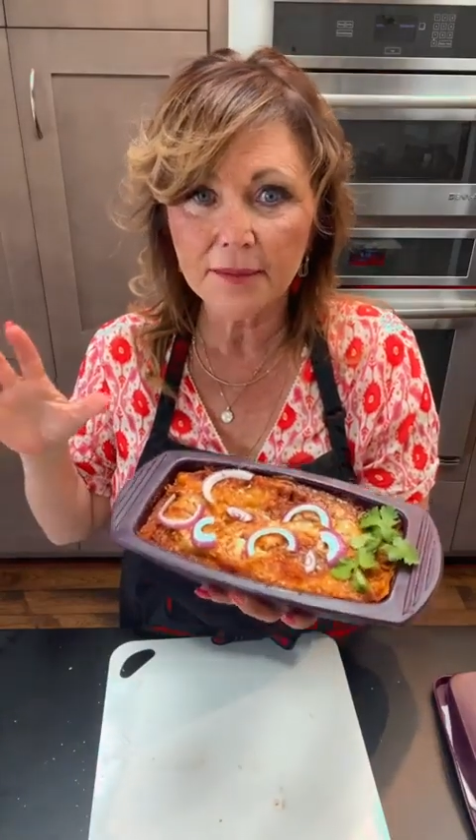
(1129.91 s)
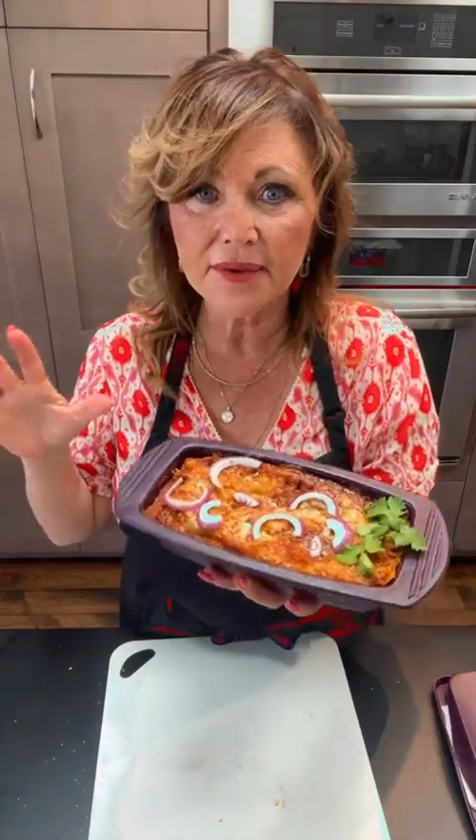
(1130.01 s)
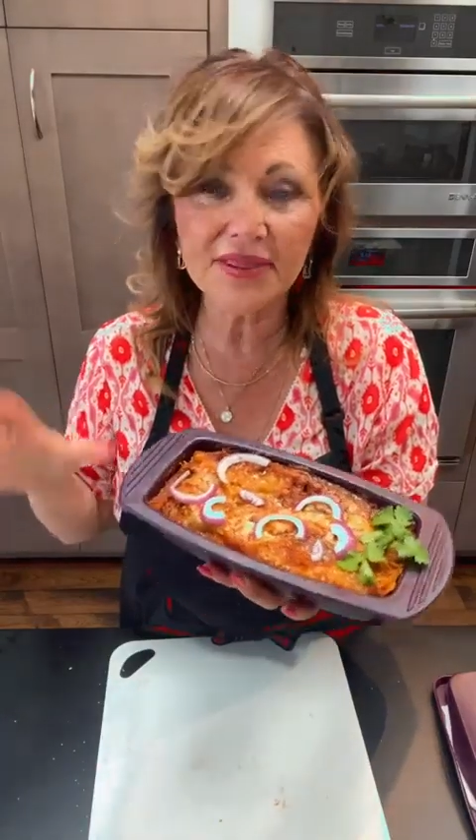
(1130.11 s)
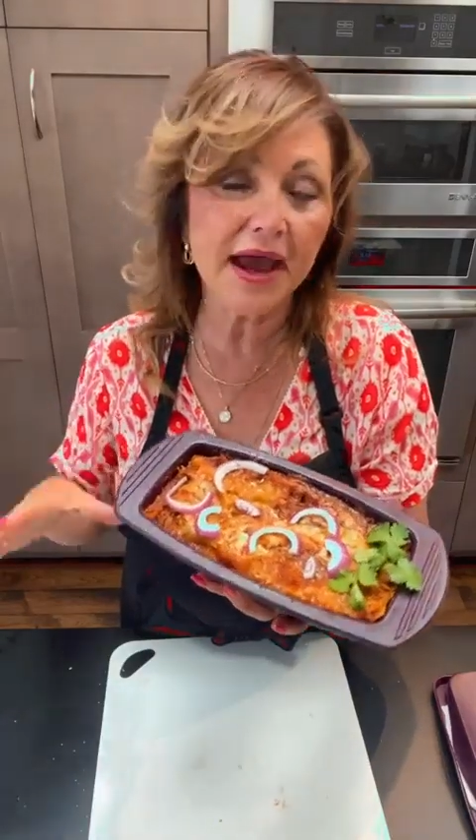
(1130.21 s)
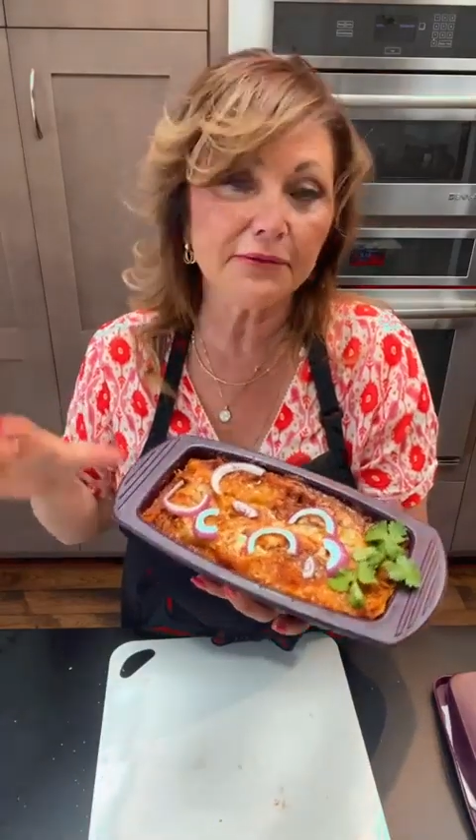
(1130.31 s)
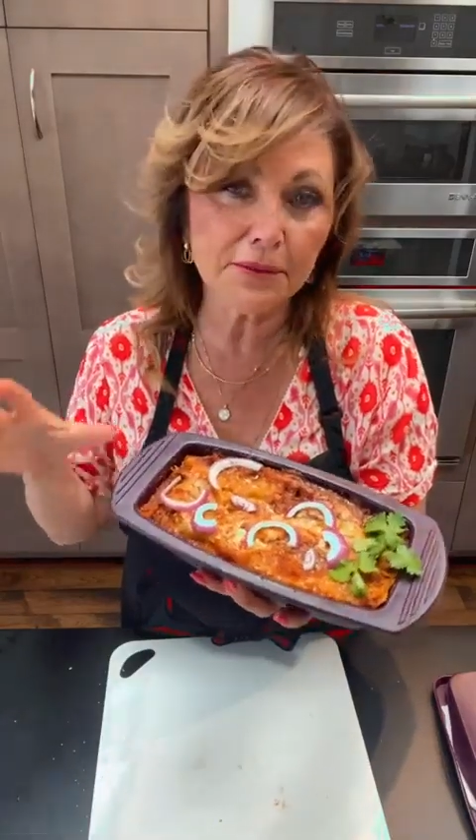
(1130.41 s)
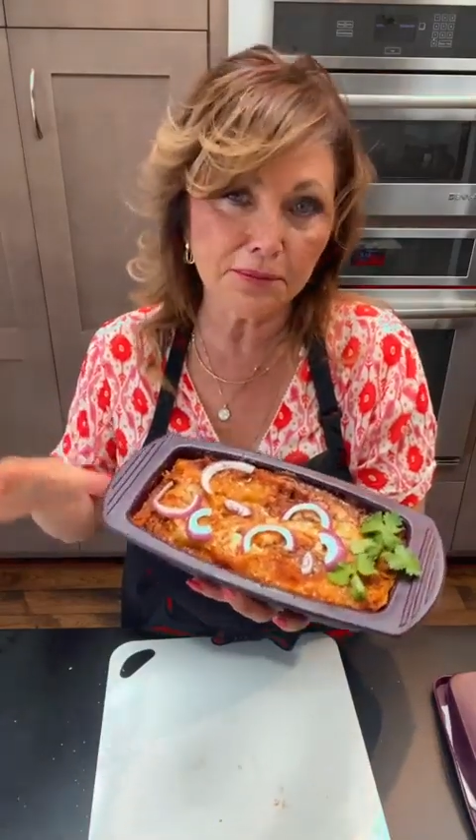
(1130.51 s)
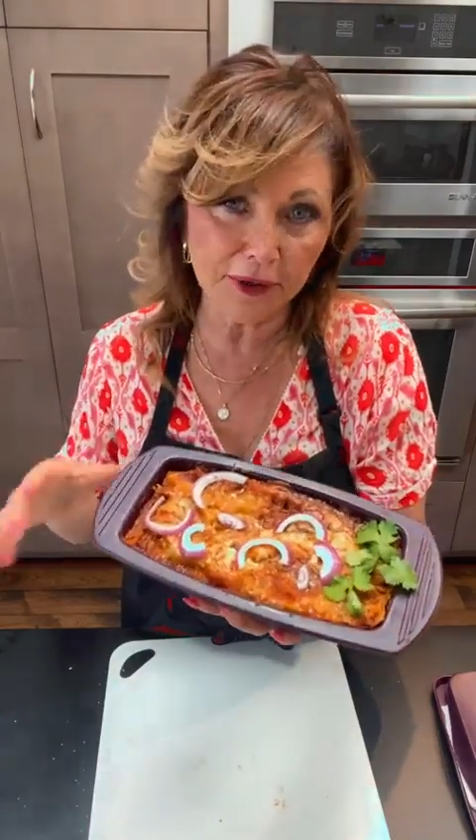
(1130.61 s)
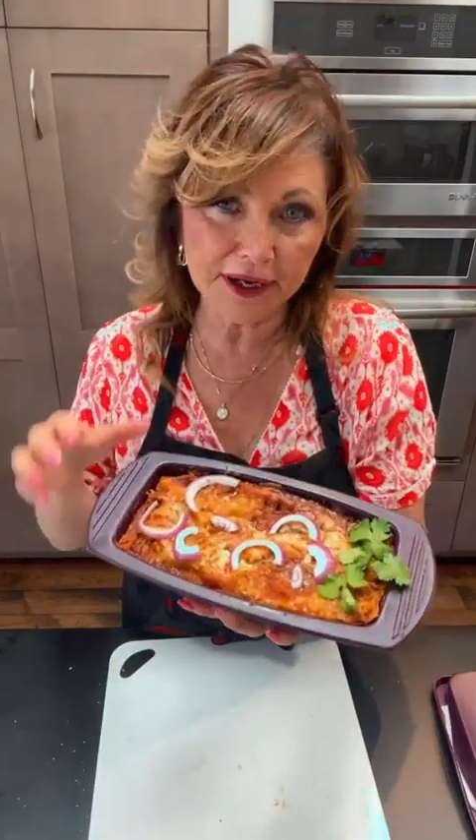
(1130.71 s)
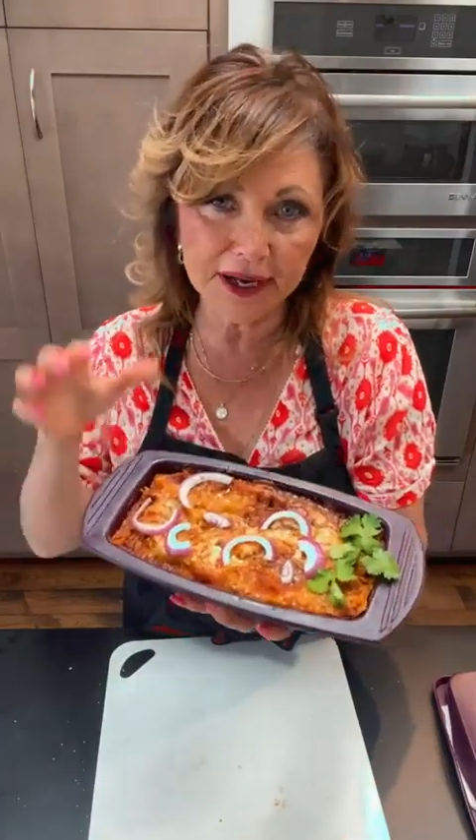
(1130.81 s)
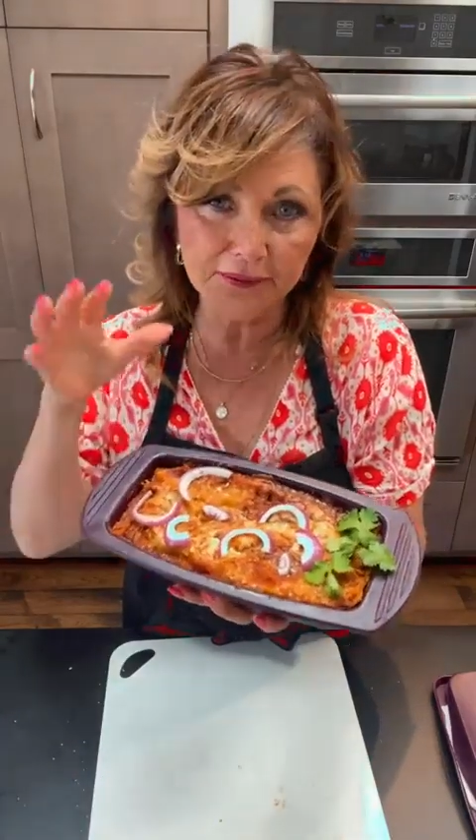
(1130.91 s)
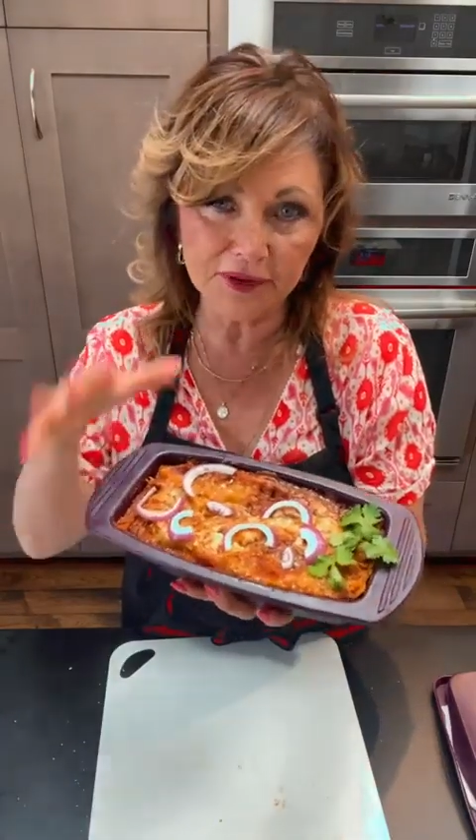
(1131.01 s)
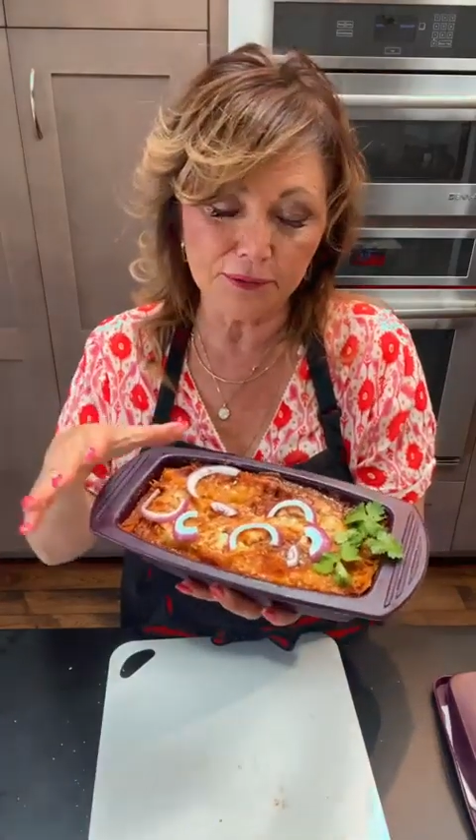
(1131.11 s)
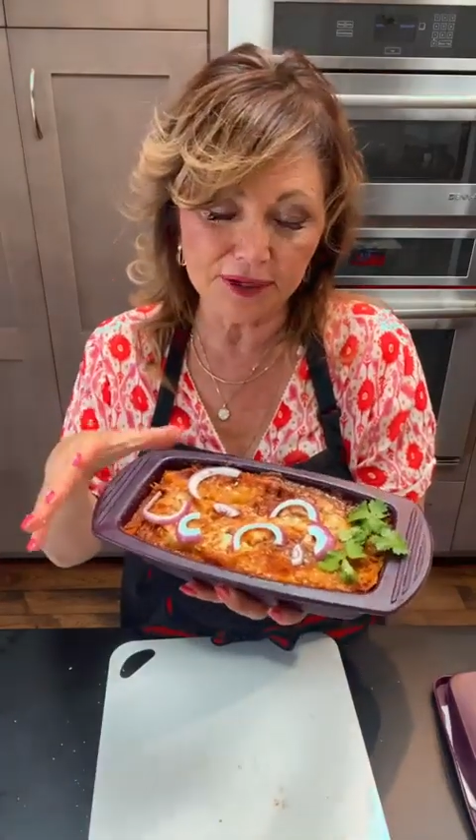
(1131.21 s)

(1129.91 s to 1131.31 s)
but that would break up the